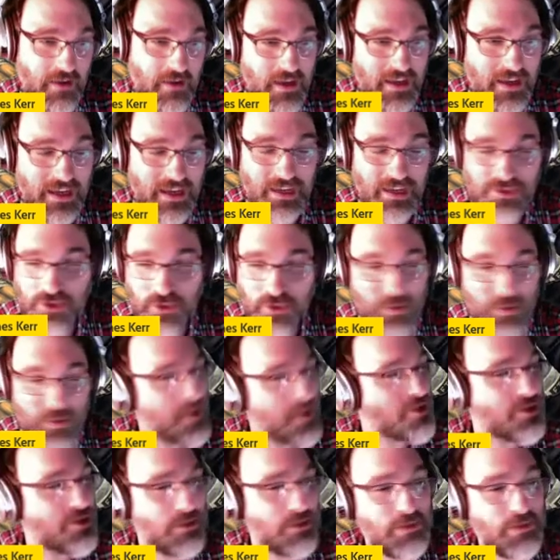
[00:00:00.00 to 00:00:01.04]
It has no
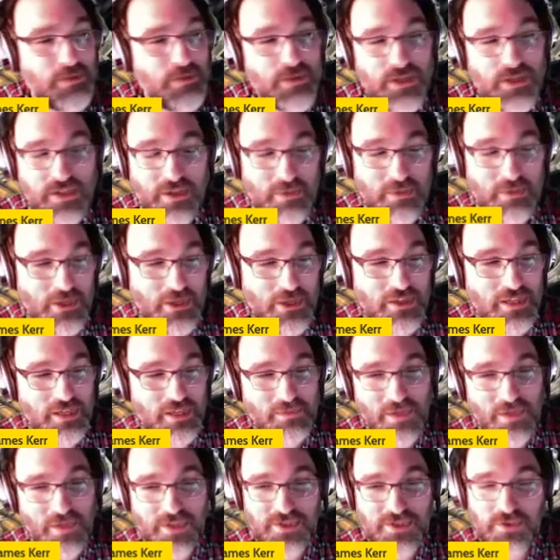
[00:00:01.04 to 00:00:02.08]
relationship to Amer- American
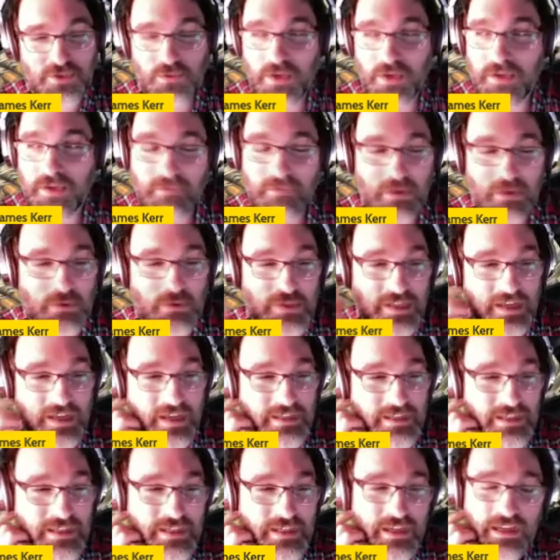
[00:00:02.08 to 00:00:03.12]
Kickboxer 1. It was a
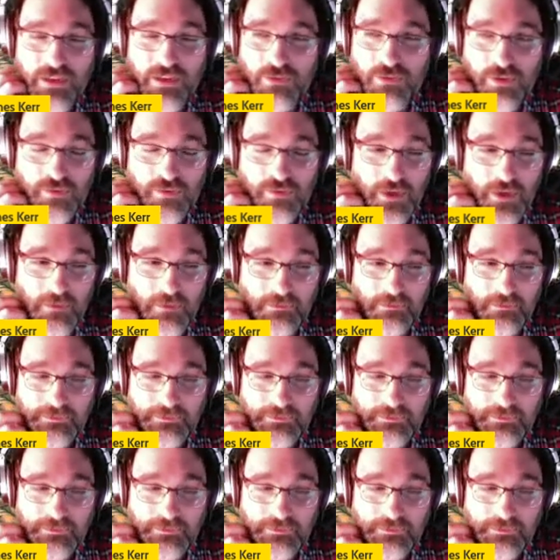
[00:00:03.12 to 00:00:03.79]
1993 film.